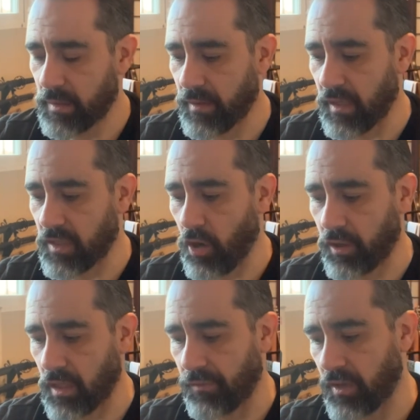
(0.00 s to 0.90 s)
this
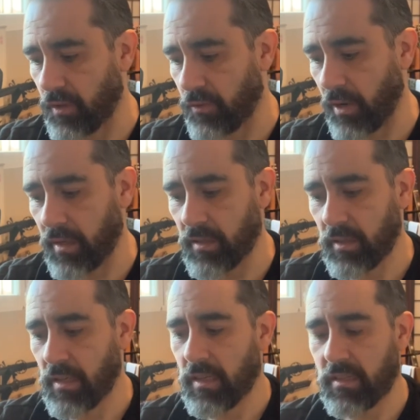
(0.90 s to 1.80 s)
octave here, right,
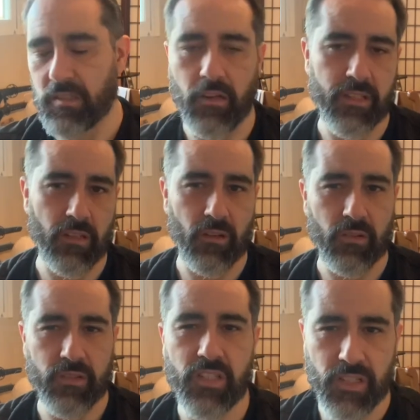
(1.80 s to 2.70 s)
starting
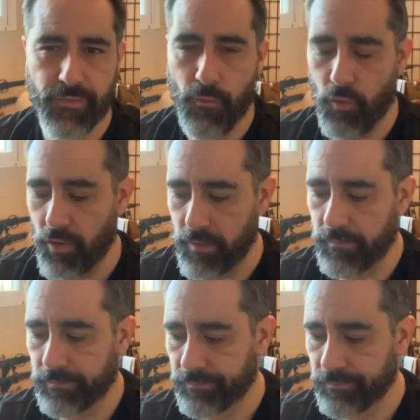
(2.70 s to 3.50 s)
on C4,